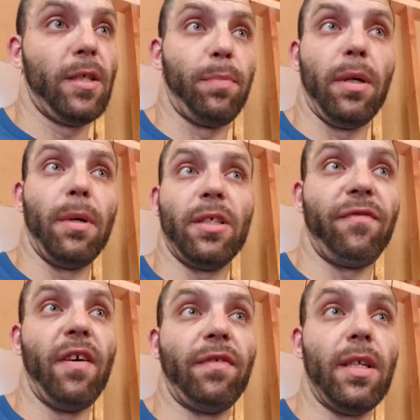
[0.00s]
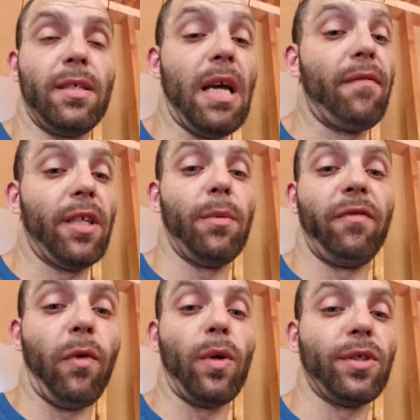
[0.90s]
pretty much a 15 to 17 with
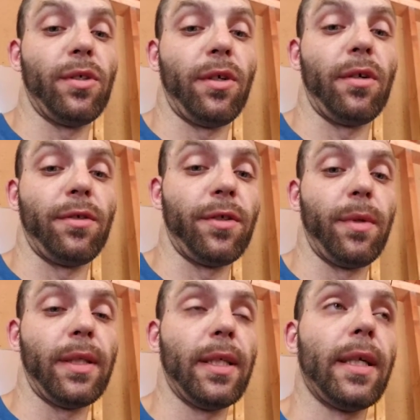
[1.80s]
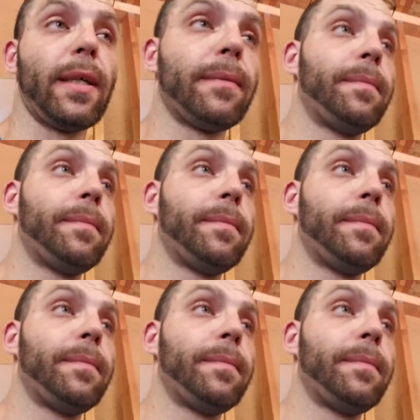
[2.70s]
forged internals is what they did.